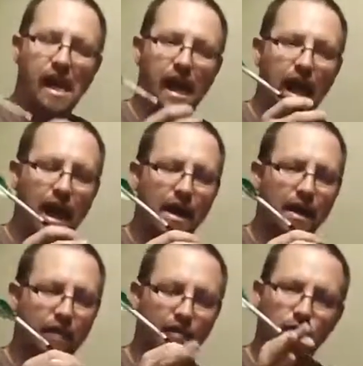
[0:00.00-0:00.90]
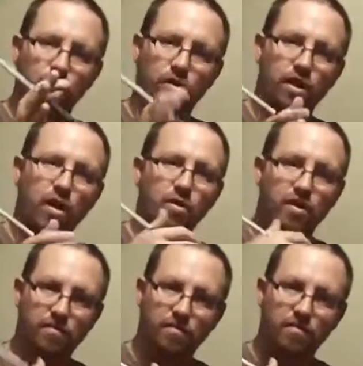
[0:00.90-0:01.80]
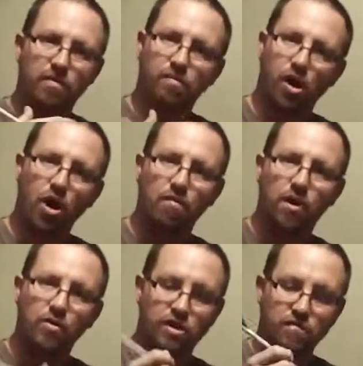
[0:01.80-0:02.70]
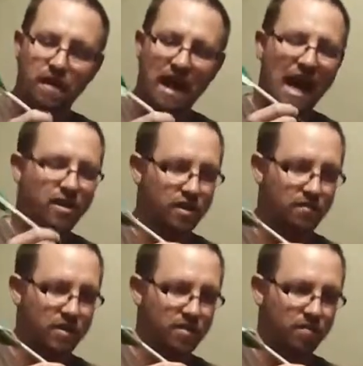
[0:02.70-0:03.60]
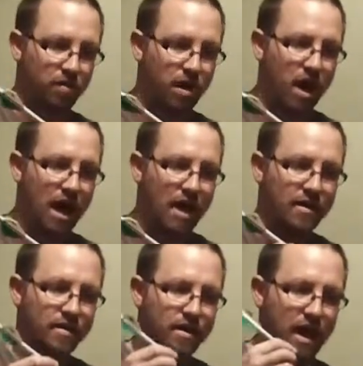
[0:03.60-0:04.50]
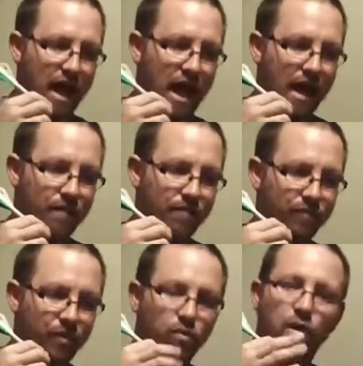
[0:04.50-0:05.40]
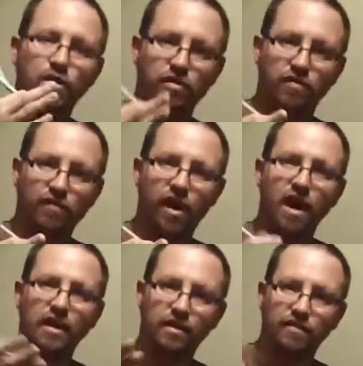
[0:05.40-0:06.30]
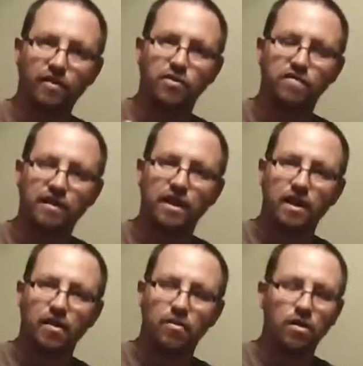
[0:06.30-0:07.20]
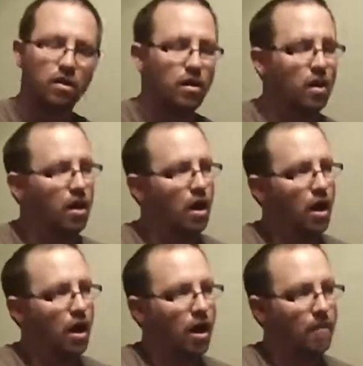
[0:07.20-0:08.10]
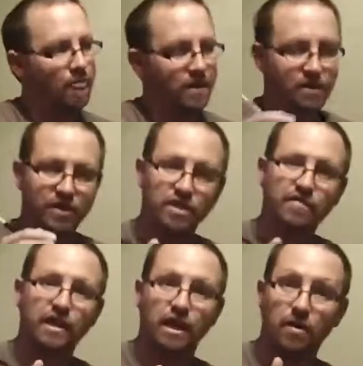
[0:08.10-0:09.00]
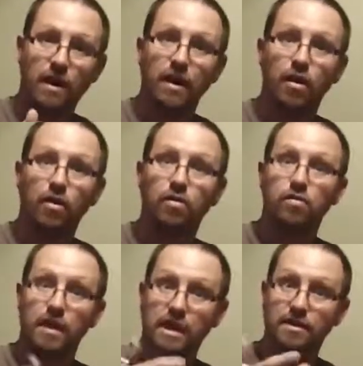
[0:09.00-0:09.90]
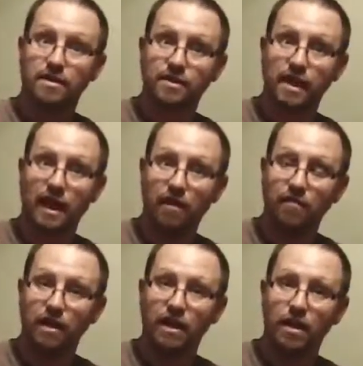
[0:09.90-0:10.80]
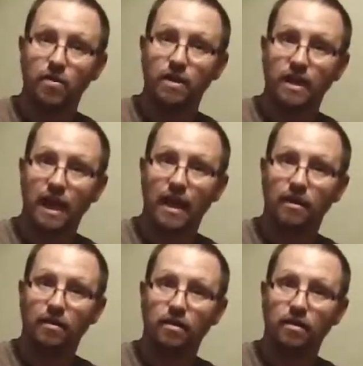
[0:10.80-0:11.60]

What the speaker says: And if you'll go to the blog post, you may actually be surprised at what you find in the first video. So this video here is the second video in that.